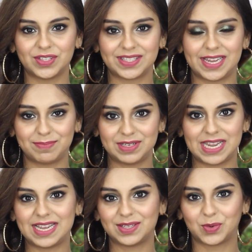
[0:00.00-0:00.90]
the same
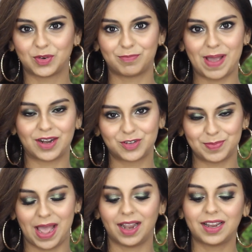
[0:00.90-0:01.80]
day, sort of back to
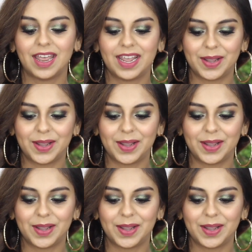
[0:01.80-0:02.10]
back.